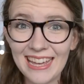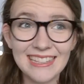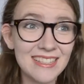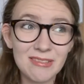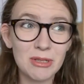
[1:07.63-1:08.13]

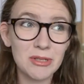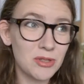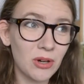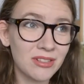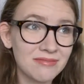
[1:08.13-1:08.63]
is your
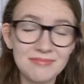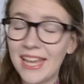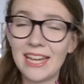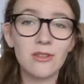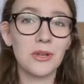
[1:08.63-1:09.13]
dog
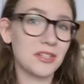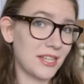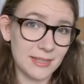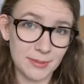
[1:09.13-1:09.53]
and or your desk